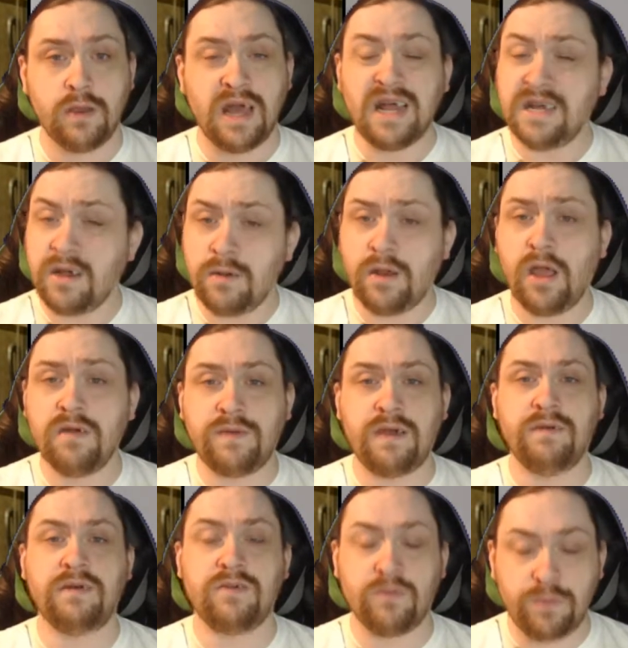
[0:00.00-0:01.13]
And I don't like the fact that
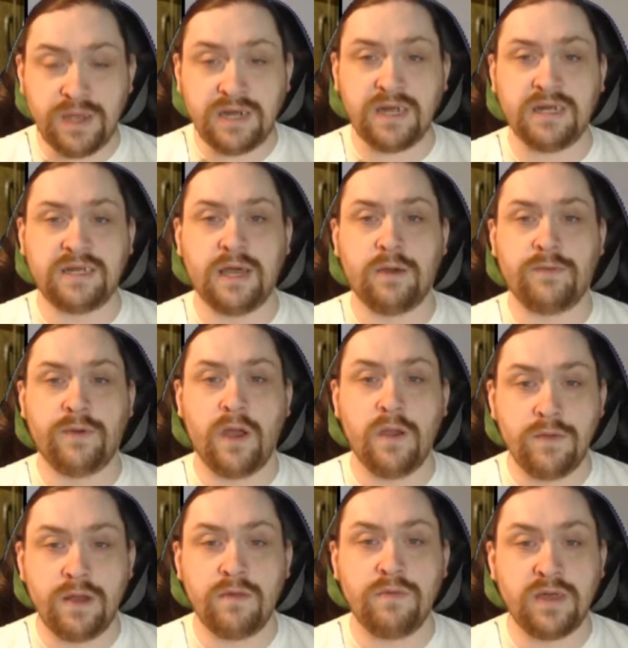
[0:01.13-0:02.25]
it's repeating itself over
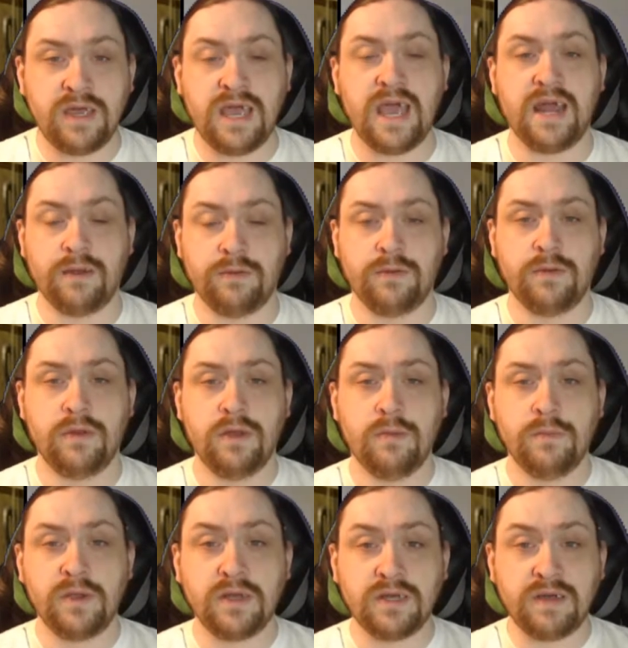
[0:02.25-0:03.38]
and over again,
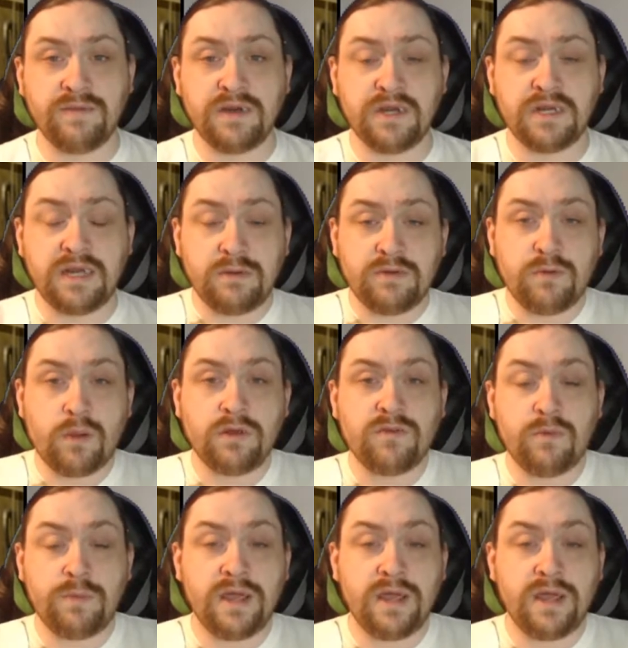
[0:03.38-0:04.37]
because they just seem to want to repeat